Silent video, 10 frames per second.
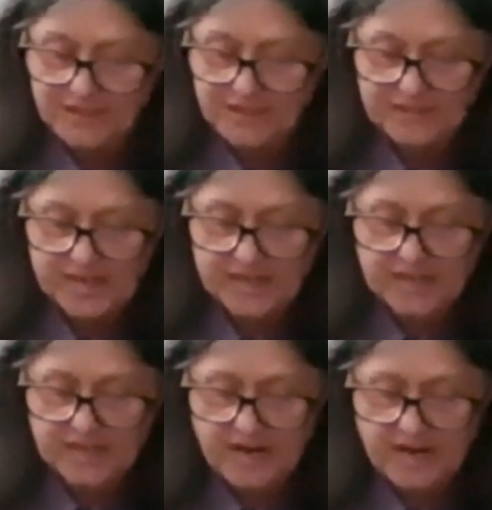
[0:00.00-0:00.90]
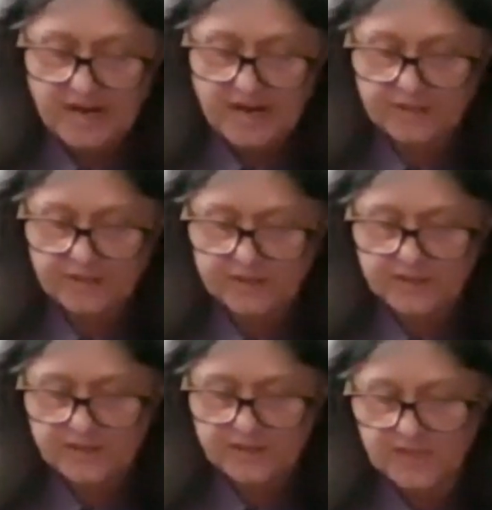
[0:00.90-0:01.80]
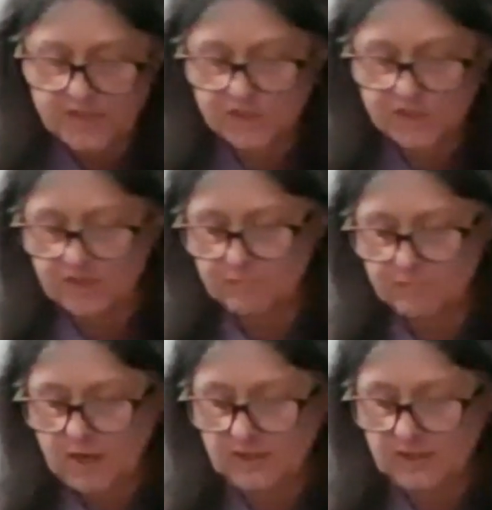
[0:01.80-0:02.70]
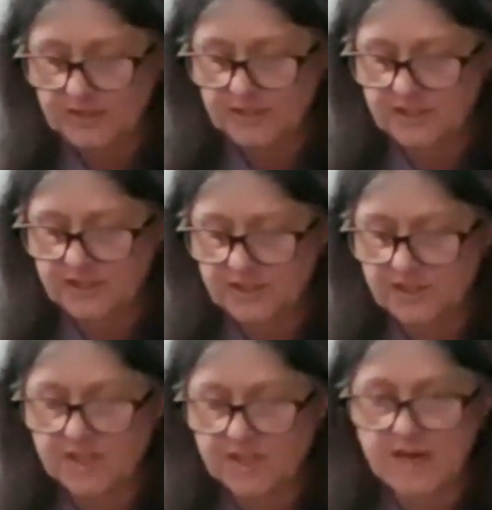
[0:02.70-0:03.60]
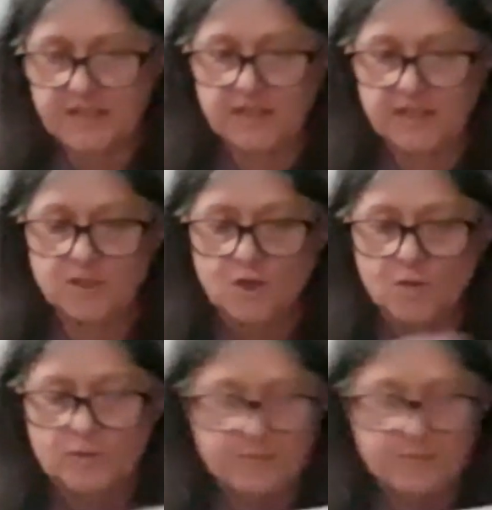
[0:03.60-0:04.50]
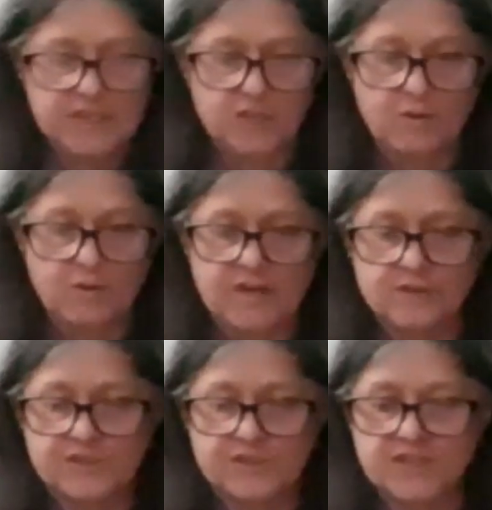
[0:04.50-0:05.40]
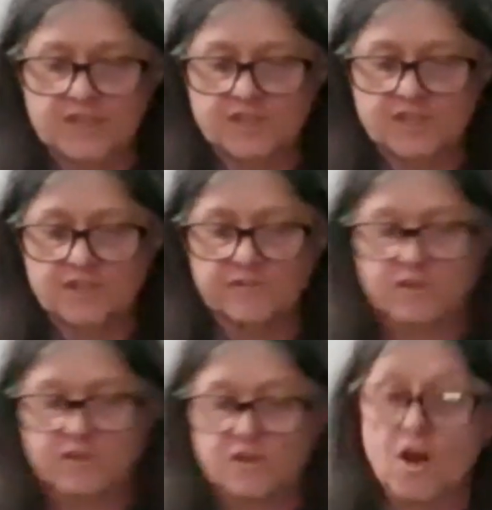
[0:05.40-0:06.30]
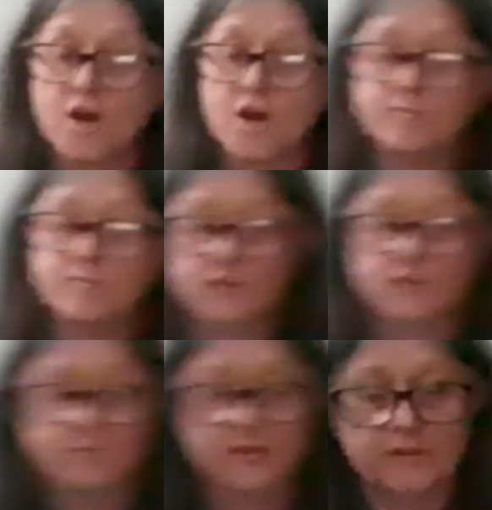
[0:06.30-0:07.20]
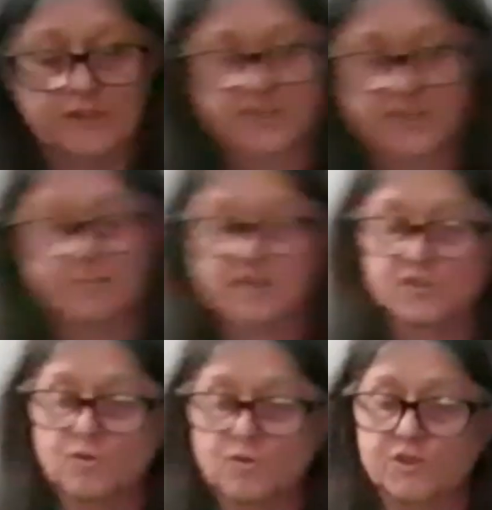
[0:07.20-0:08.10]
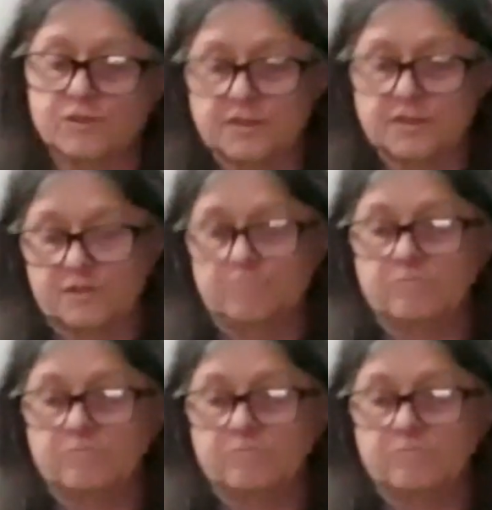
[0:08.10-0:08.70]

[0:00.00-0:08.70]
that an Africanization of politics and society would mean a greater sense of communalism and socialism.